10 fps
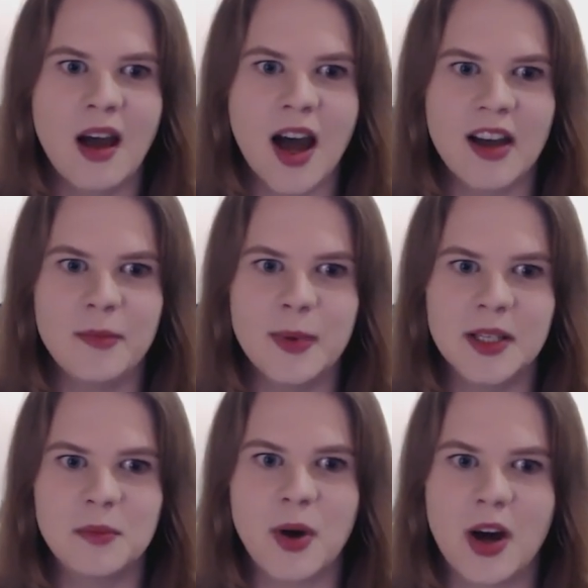I've
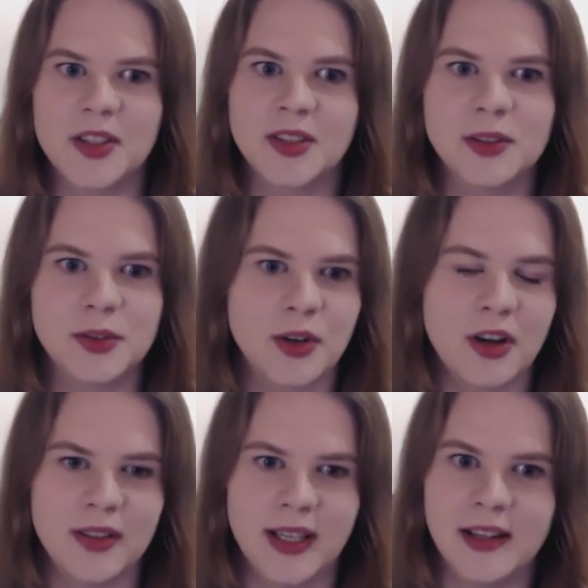been partial to
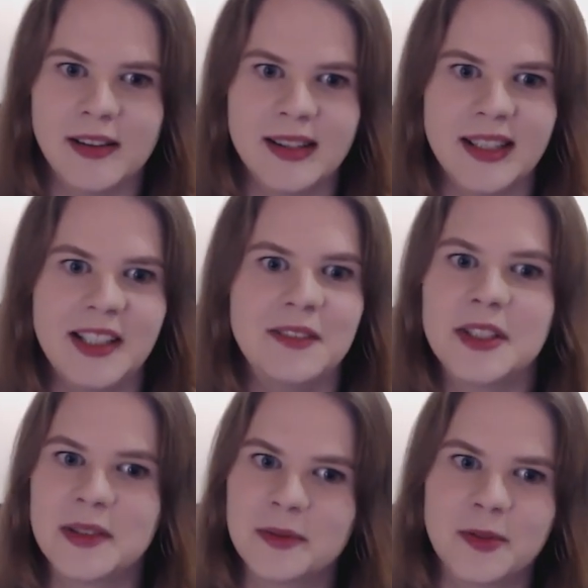GraphQL
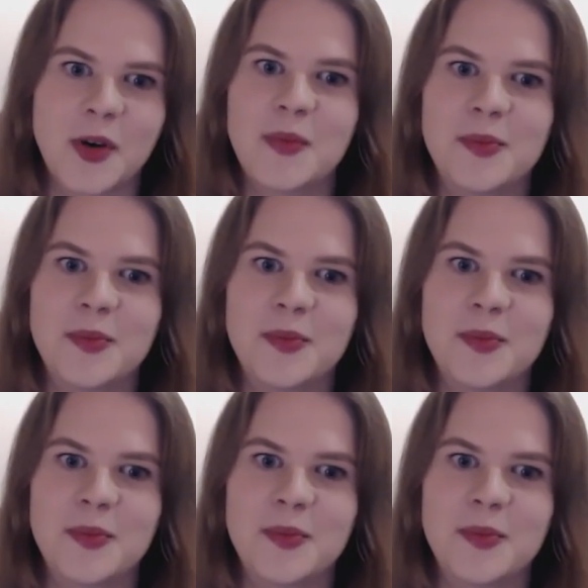even from